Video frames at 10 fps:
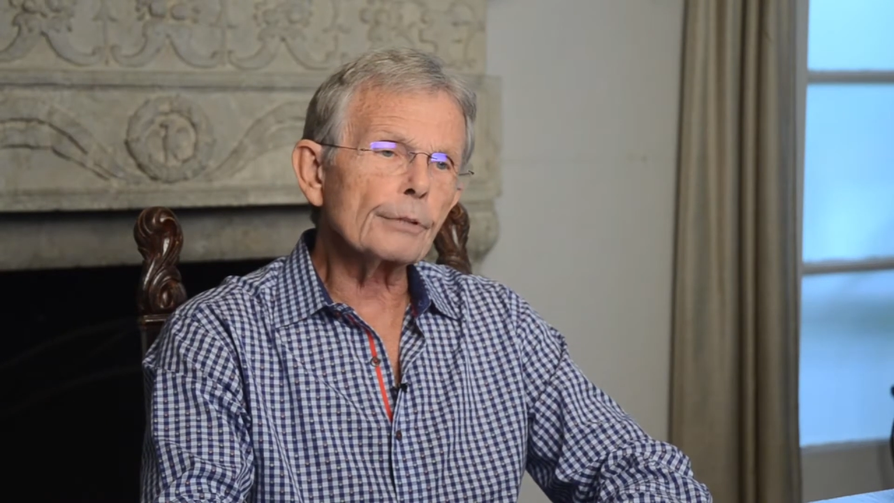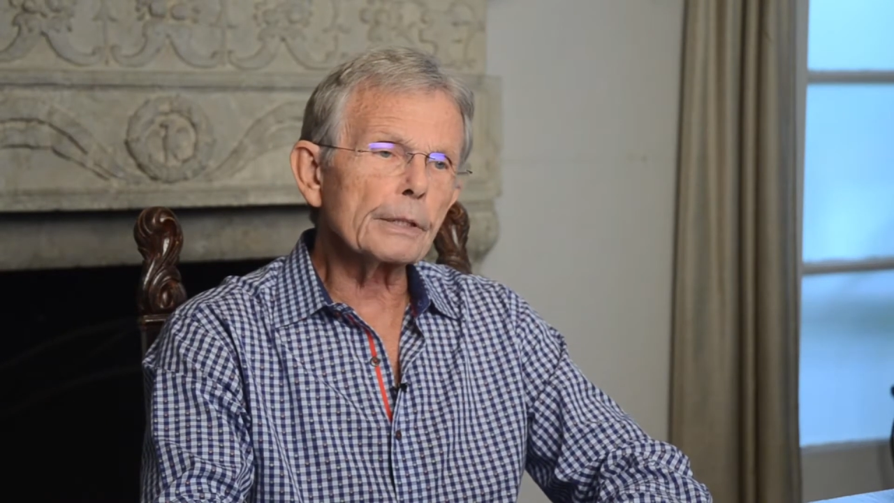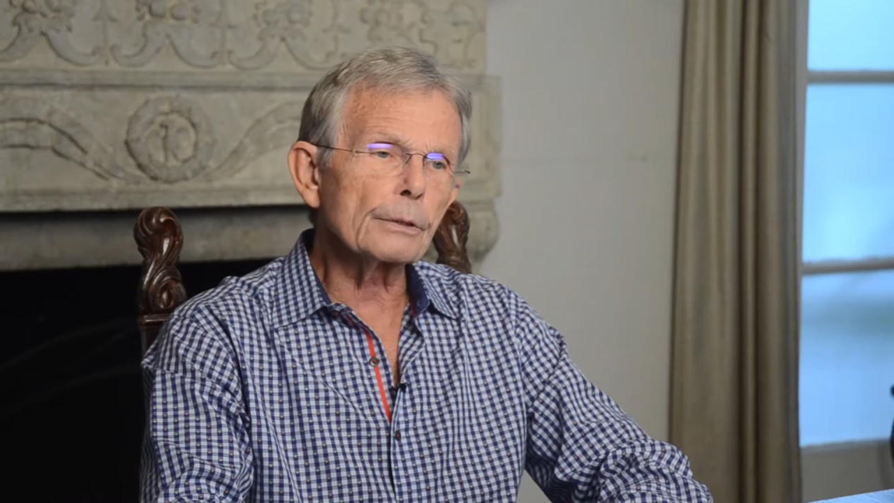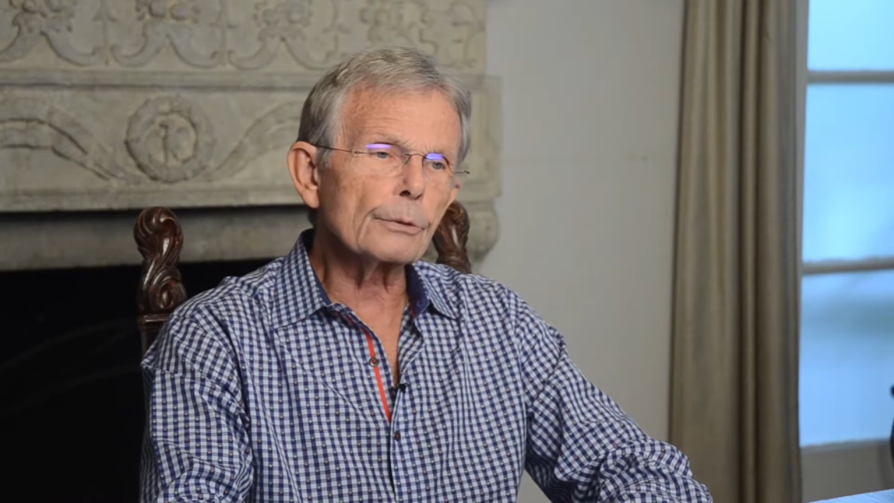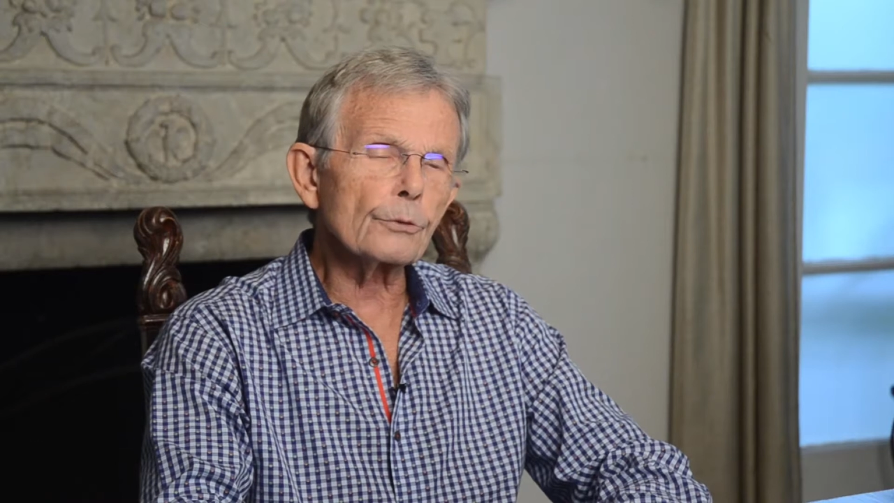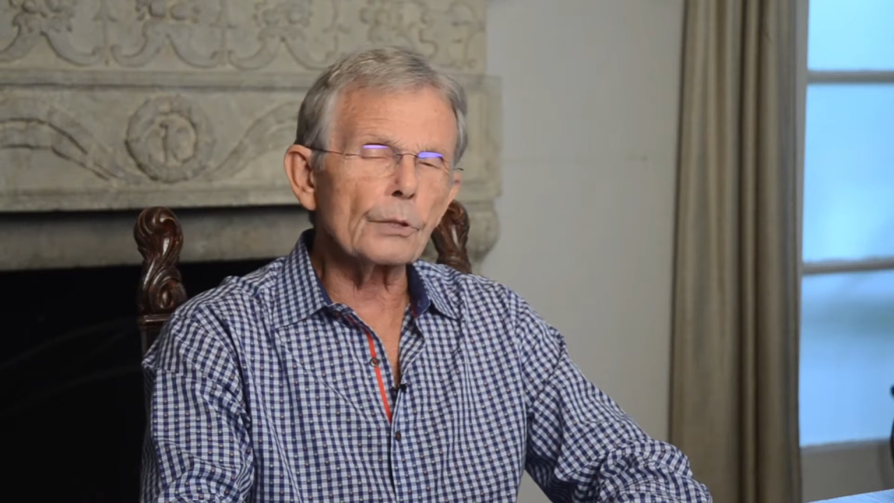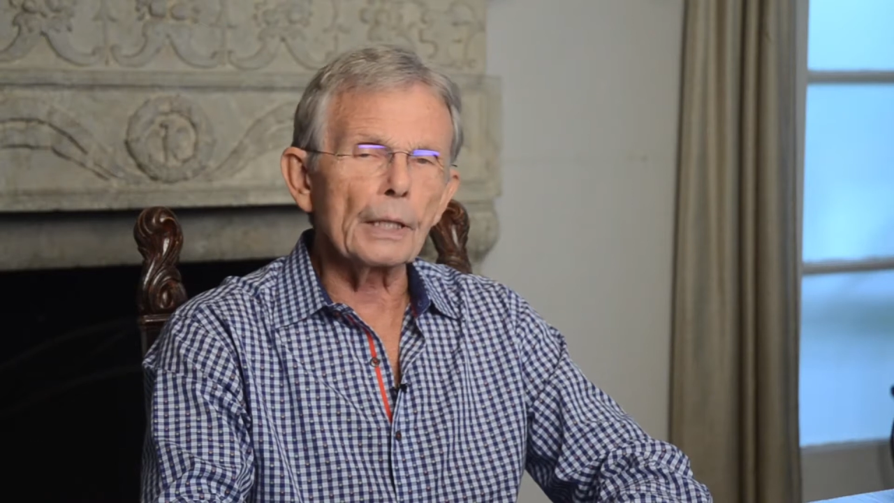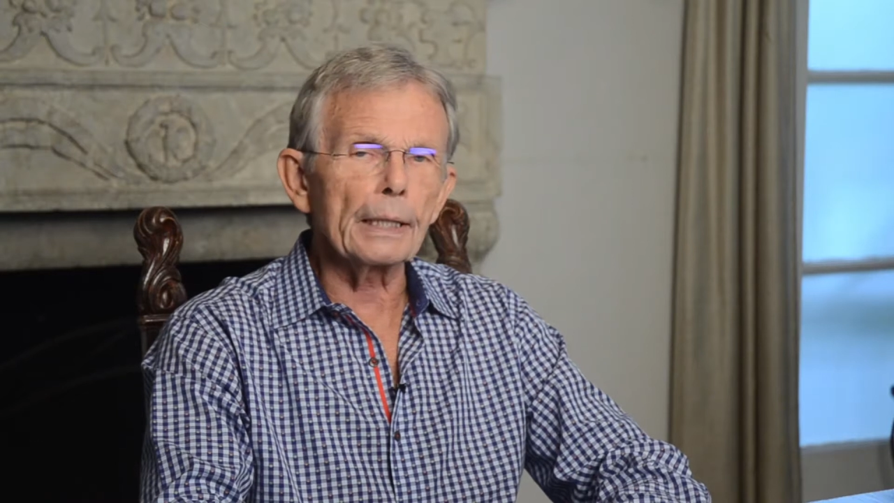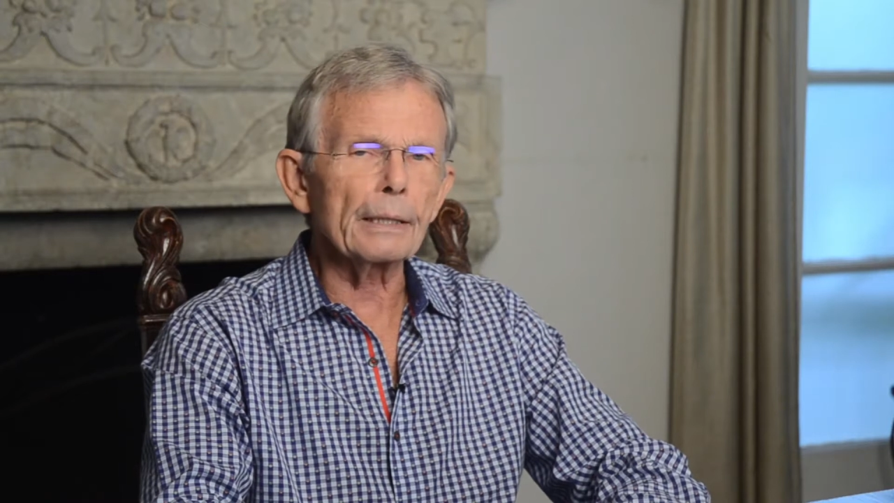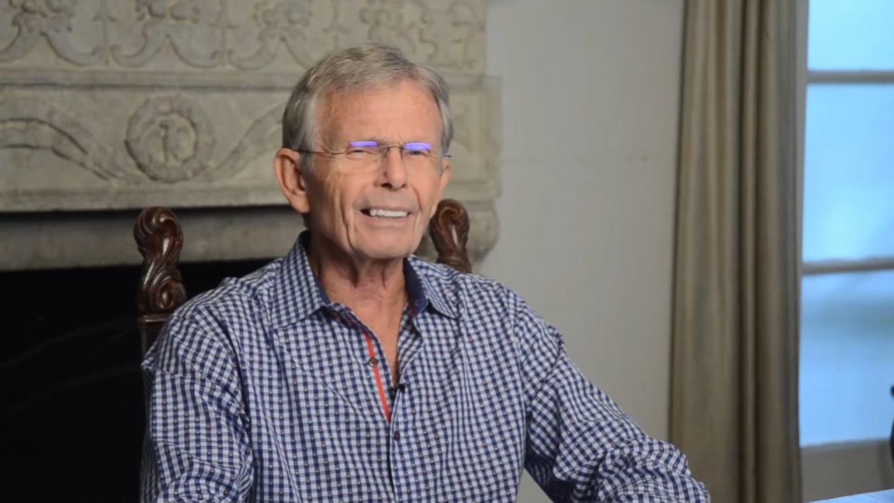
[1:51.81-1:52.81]
figures,
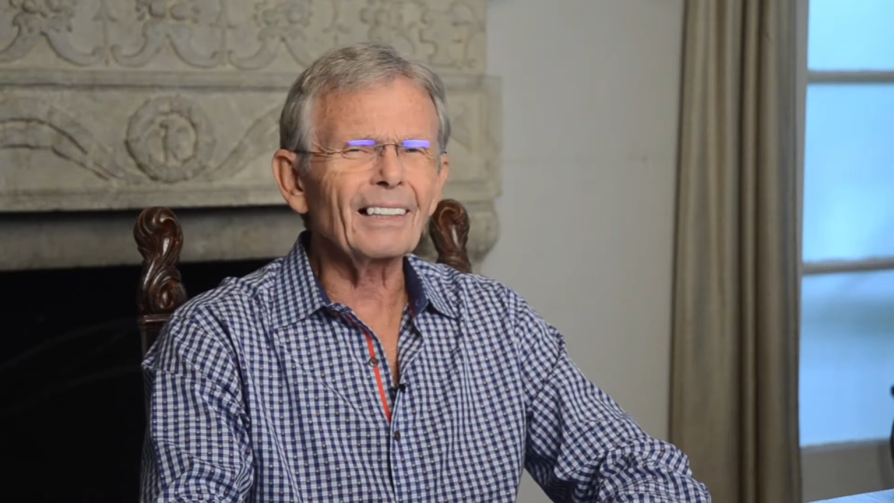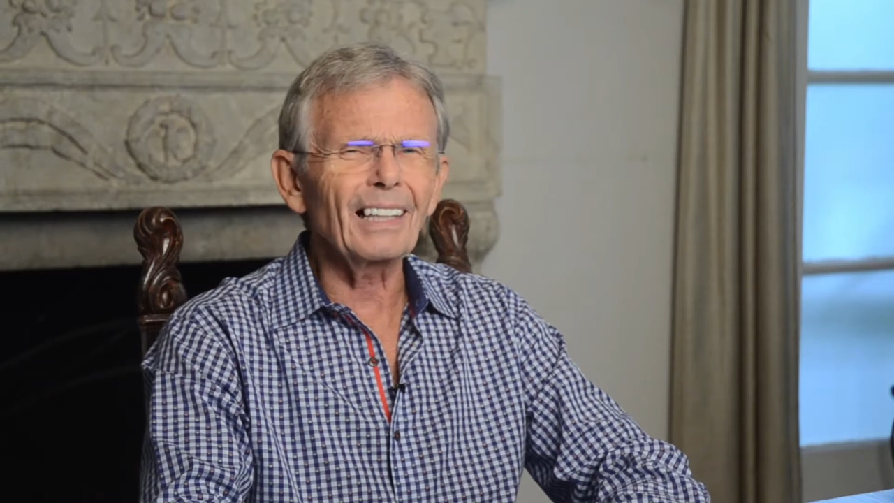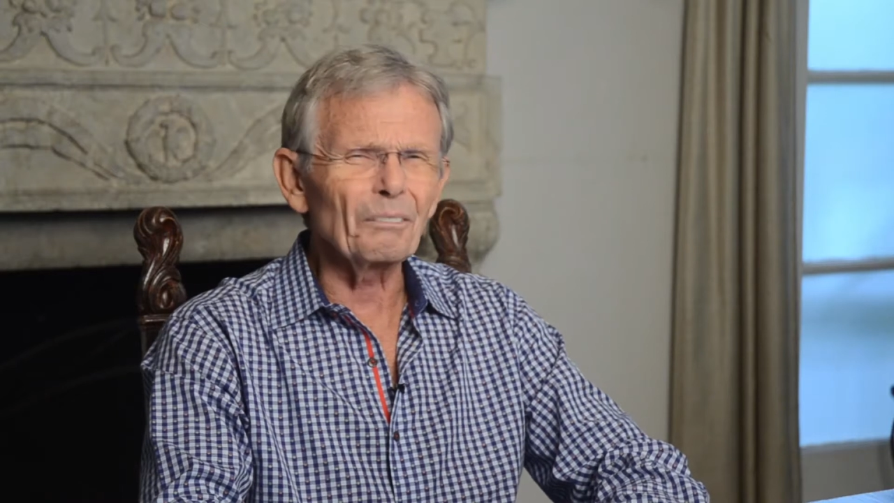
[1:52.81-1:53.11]
then